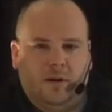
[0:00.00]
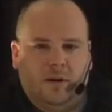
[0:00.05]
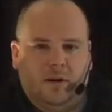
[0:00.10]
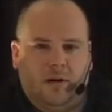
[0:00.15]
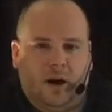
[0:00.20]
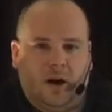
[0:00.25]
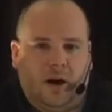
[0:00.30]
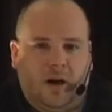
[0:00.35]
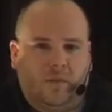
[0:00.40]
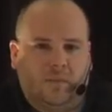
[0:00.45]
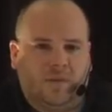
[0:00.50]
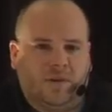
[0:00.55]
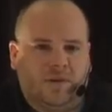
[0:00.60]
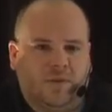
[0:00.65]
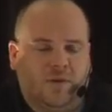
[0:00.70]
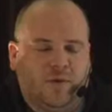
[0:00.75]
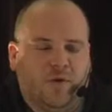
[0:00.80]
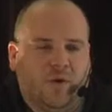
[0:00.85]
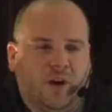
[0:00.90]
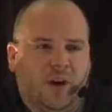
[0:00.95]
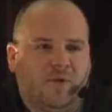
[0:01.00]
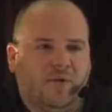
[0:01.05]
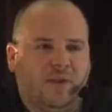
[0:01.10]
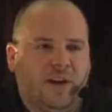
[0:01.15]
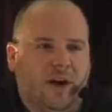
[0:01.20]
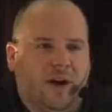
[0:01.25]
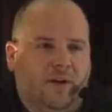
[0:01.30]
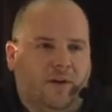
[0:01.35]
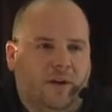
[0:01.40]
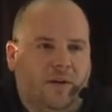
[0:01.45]
some creative
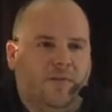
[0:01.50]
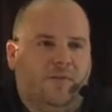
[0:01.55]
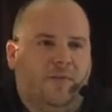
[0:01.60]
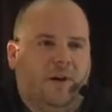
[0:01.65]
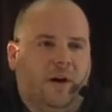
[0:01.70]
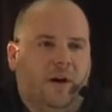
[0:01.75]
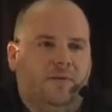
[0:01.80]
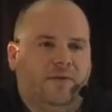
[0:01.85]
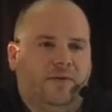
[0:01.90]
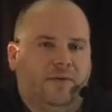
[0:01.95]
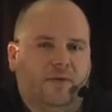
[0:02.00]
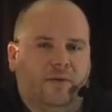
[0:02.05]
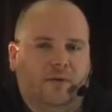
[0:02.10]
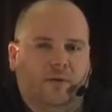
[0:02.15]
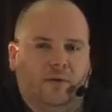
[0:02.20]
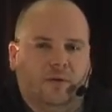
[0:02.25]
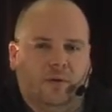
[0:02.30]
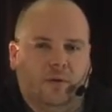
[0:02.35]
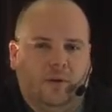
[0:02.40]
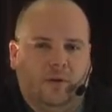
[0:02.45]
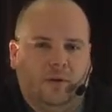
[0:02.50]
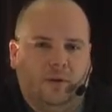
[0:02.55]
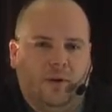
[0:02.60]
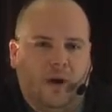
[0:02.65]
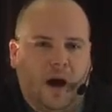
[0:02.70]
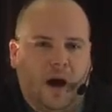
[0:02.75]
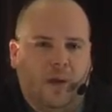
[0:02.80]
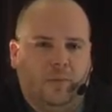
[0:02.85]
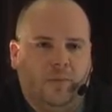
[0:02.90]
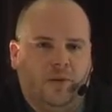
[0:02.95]
talent involved, and their
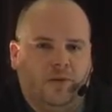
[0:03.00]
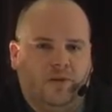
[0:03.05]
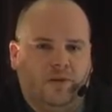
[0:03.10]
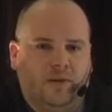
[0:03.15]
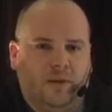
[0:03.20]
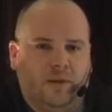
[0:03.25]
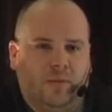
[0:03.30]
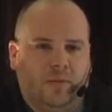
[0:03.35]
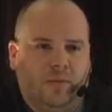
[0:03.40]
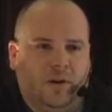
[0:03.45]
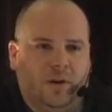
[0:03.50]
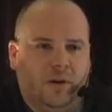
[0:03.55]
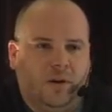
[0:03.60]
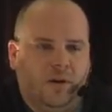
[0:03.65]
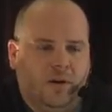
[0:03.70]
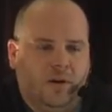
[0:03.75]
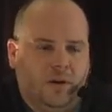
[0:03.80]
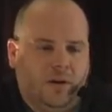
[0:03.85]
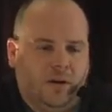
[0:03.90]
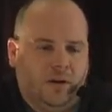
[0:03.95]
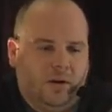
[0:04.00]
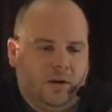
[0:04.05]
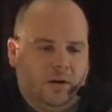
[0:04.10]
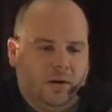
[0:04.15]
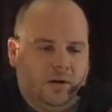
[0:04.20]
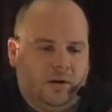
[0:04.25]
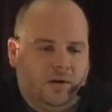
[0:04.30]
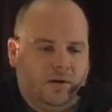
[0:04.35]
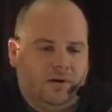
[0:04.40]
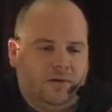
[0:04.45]
output is going to be
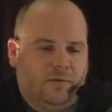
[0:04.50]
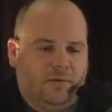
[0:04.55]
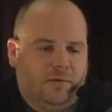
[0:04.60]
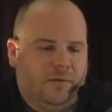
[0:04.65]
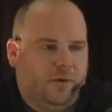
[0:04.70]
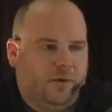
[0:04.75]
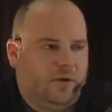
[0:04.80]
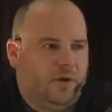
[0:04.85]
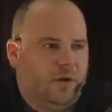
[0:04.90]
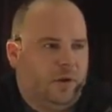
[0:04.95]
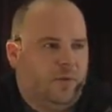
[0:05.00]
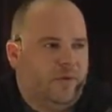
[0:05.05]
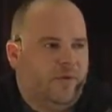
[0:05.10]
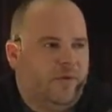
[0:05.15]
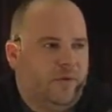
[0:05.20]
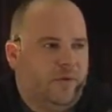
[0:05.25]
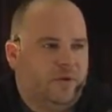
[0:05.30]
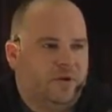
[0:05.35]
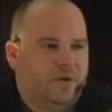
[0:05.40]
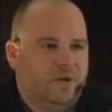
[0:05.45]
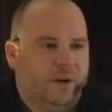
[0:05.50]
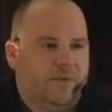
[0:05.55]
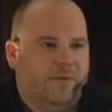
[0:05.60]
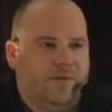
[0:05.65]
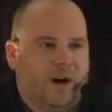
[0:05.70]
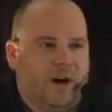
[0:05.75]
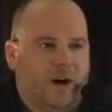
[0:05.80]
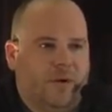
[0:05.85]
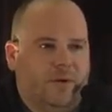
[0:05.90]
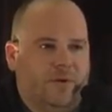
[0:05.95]
an Adobe Photoshop
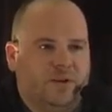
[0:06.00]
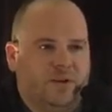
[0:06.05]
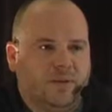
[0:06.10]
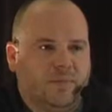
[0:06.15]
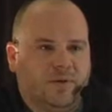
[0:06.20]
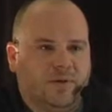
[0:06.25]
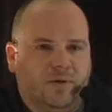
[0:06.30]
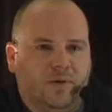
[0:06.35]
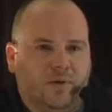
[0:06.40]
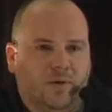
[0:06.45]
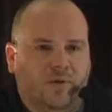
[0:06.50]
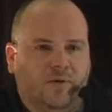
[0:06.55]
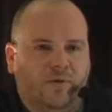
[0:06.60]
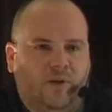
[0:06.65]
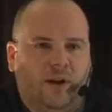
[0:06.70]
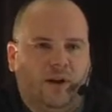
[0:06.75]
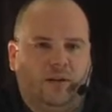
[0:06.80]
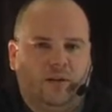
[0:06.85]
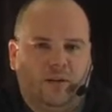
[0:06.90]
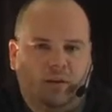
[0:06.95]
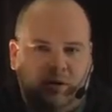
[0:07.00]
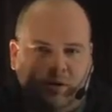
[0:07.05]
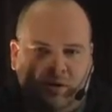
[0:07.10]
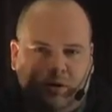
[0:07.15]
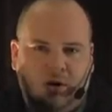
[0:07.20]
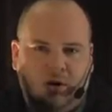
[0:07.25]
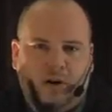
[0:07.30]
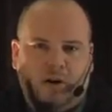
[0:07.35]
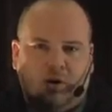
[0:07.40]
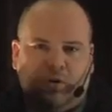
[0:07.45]
file or some sort of like
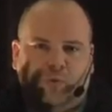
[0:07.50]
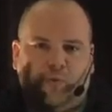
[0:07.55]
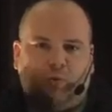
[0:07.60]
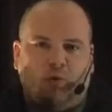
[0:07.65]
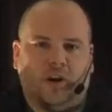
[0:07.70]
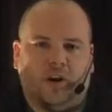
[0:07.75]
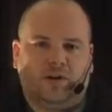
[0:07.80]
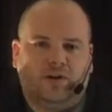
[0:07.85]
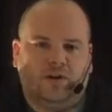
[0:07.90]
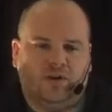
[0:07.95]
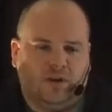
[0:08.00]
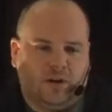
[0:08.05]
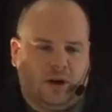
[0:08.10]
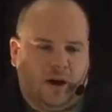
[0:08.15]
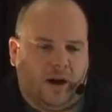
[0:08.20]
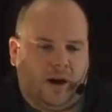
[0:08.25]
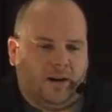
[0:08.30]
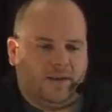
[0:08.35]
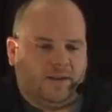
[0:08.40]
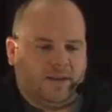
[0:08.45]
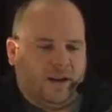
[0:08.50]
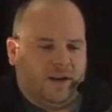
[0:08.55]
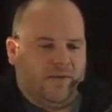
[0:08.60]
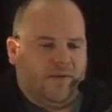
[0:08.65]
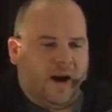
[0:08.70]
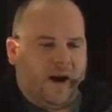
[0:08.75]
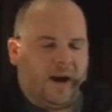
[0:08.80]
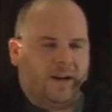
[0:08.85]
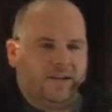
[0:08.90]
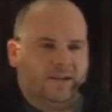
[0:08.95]
rich set of
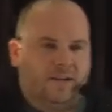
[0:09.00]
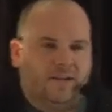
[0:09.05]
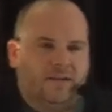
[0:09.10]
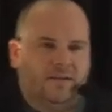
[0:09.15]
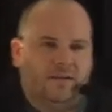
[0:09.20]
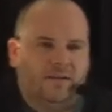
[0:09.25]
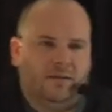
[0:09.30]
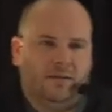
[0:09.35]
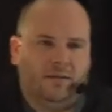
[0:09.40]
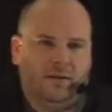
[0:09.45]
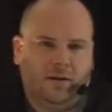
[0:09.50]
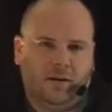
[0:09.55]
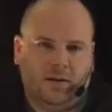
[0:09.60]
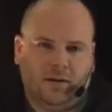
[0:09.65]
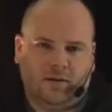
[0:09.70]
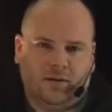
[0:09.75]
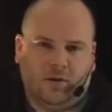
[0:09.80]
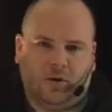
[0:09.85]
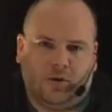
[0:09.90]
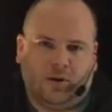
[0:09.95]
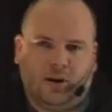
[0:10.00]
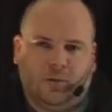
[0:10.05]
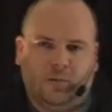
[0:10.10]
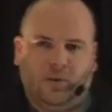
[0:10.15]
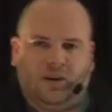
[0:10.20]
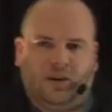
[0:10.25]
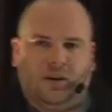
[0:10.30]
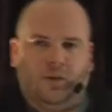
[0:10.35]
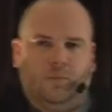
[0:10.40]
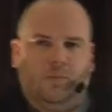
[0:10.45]
assets that are going to
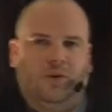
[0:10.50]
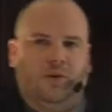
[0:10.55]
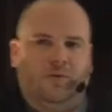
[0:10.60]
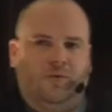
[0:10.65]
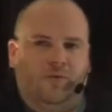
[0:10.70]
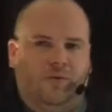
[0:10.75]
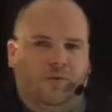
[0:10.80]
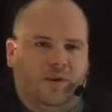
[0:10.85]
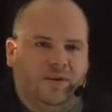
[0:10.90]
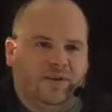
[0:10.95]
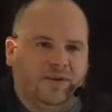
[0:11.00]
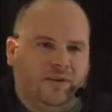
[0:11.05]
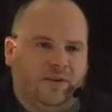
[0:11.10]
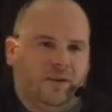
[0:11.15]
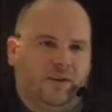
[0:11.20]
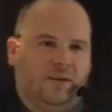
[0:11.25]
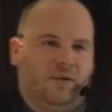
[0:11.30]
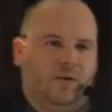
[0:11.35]
be the input for us to then